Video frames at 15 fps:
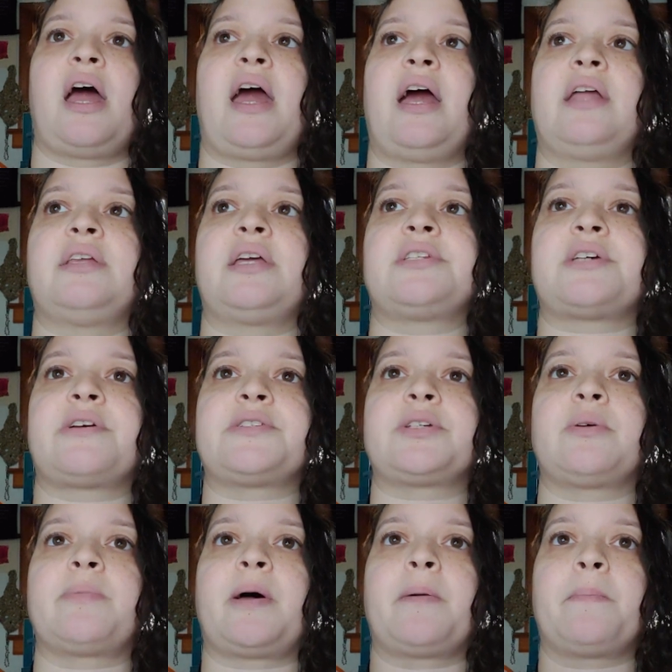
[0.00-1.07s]
And it's
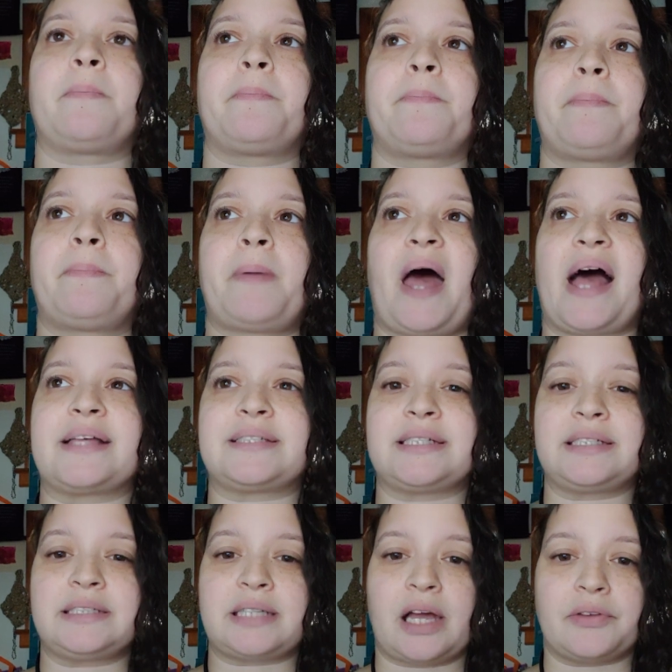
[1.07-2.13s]
also about
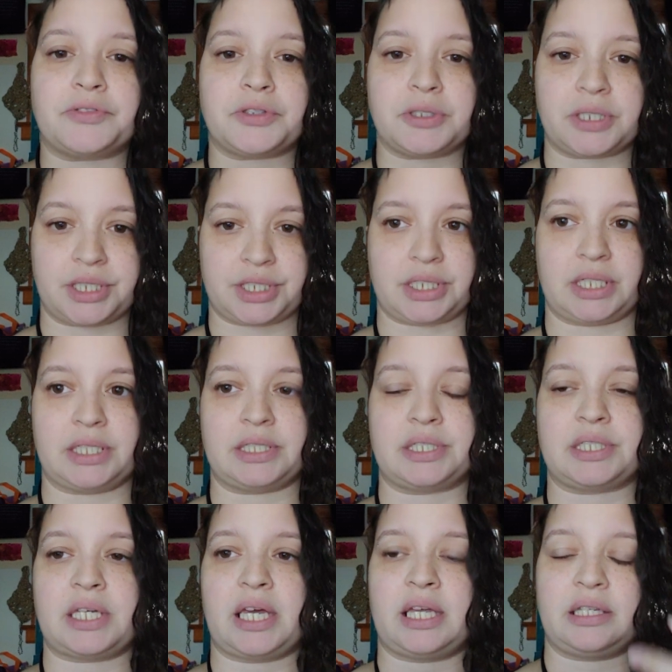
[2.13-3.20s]
passing down
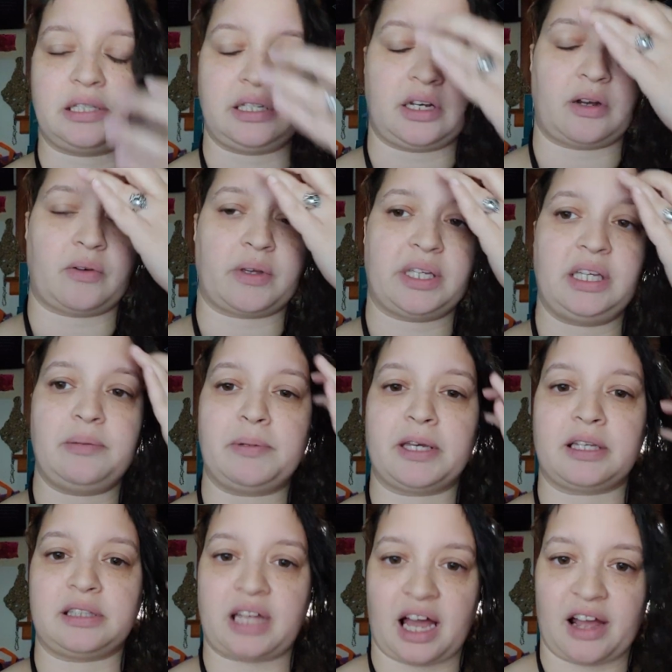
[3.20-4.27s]
traditions and,
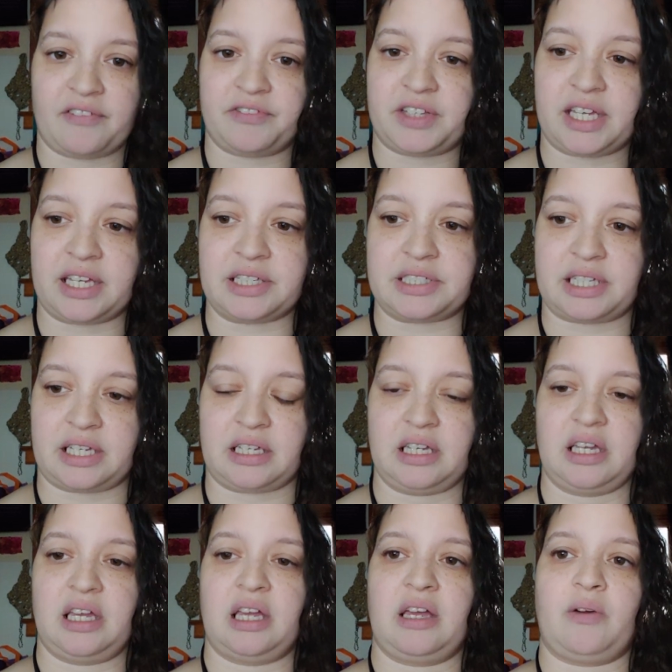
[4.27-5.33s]
keeping alive things that
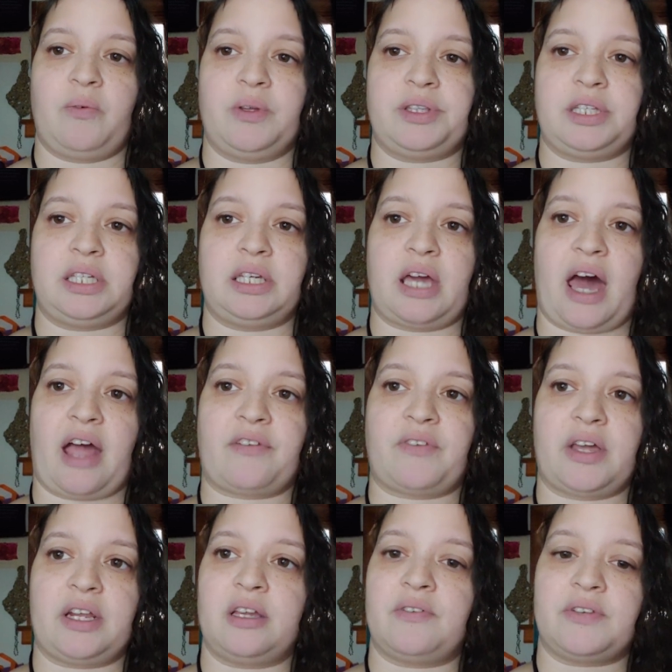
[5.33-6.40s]
with the
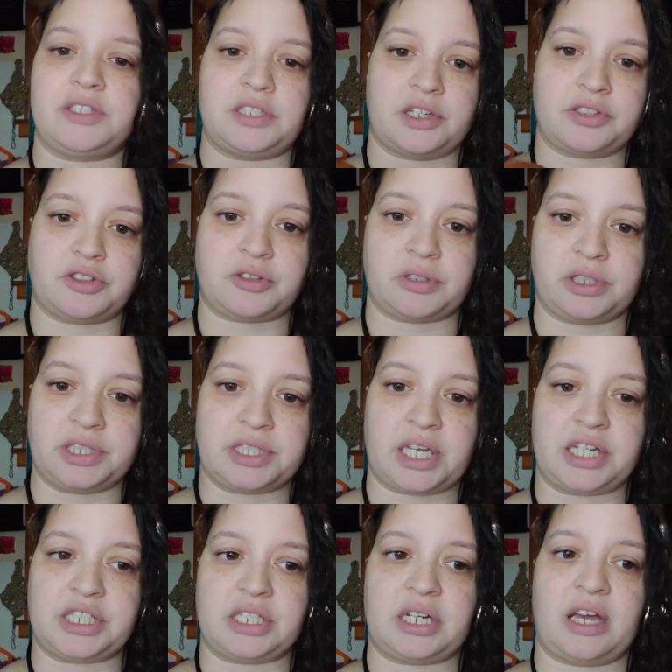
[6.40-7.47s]
advent of
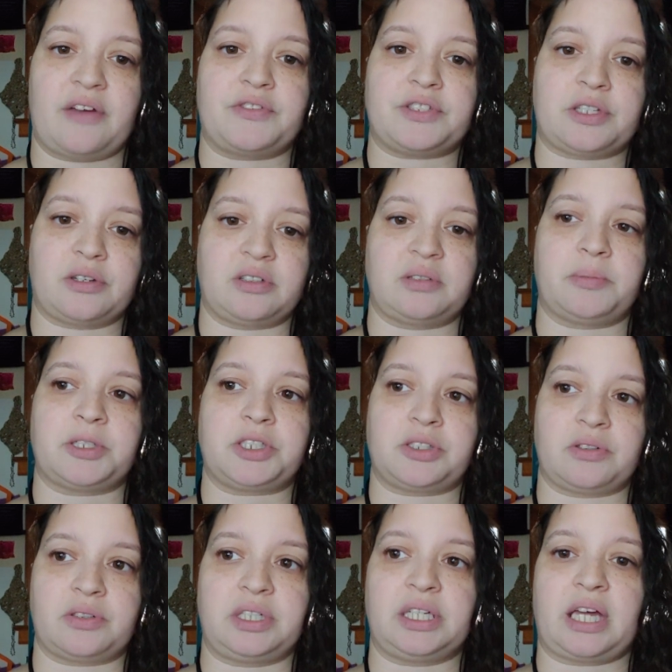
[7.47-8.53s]
industrialization have slowly but
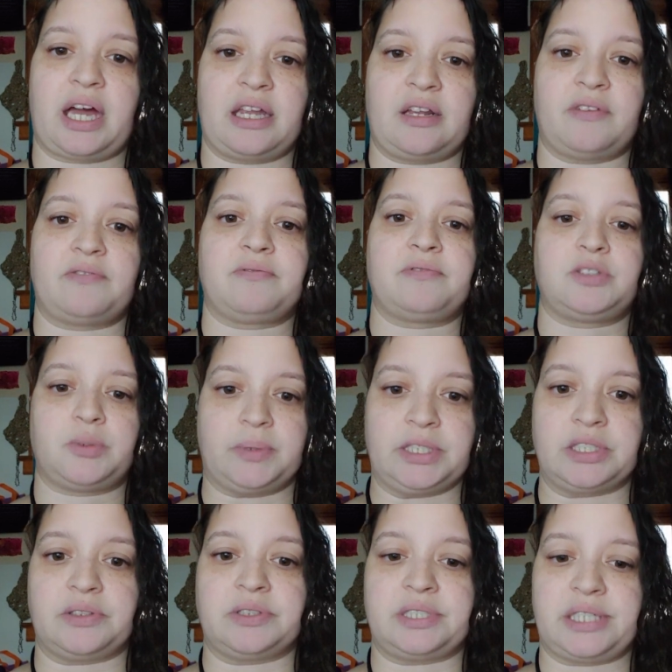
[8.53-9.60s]
surely kind of
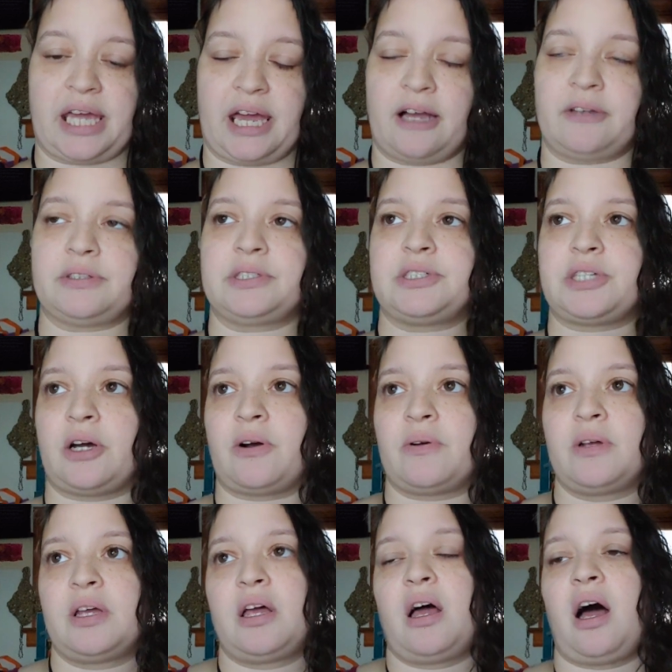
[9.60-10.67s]
dwindled down. So
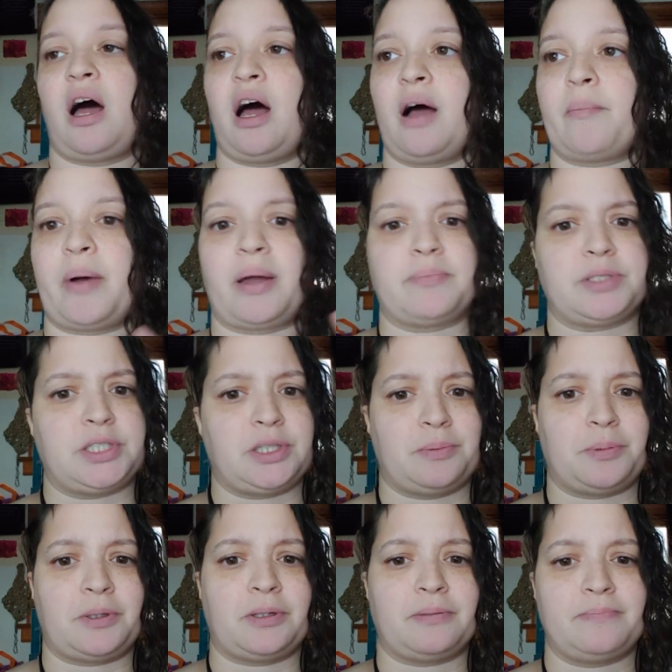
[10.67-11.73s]
I'm
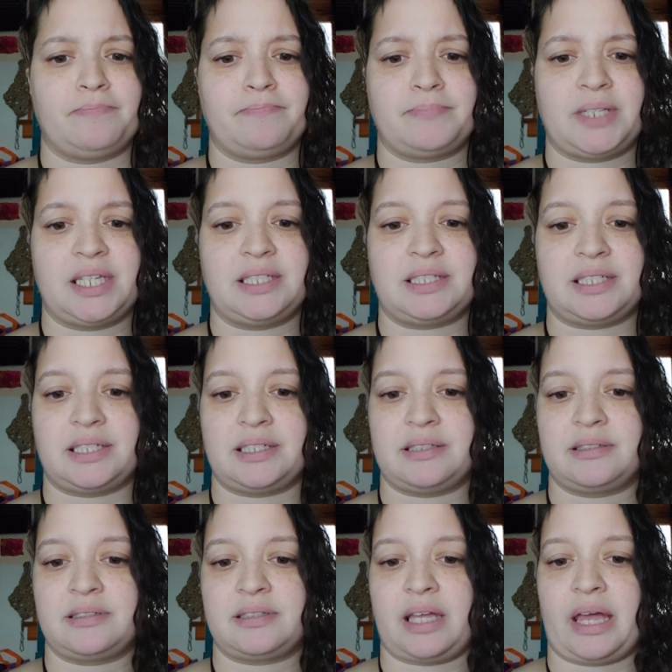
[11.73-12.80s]
super into
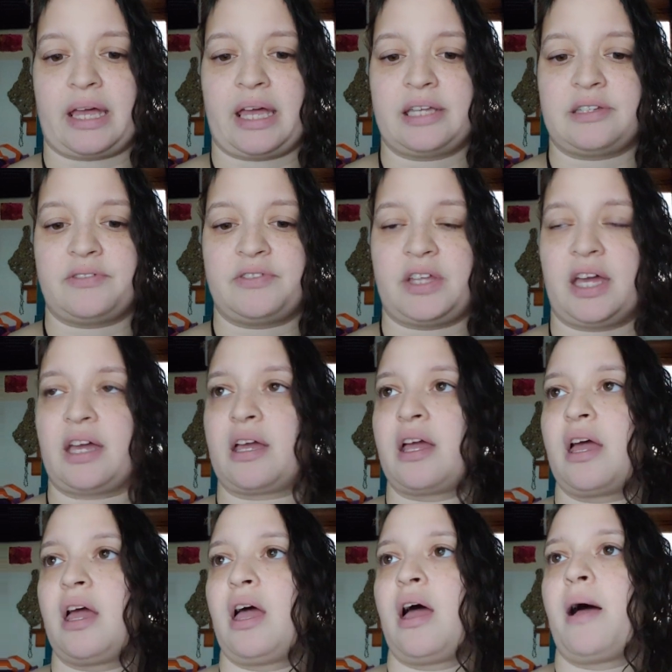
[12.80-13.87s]
that kind of thing.
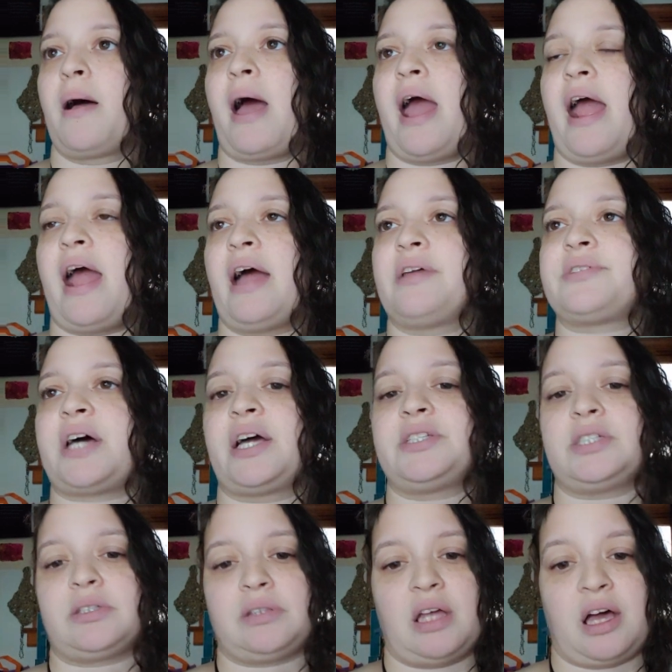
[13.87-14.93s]
And I
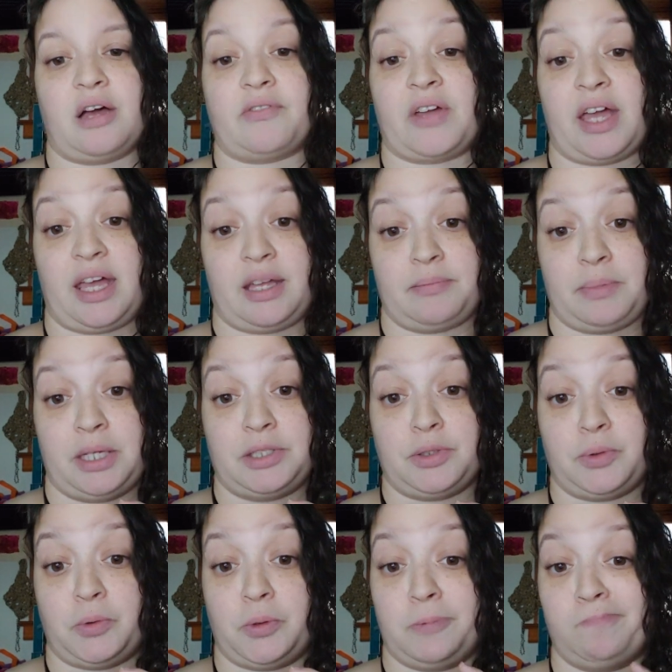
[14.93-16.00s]
do love a handmade
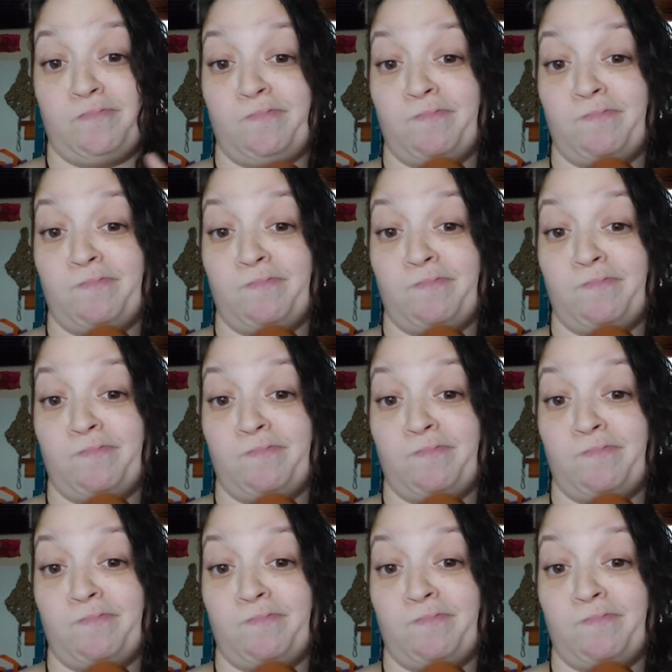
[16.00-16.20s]
tool.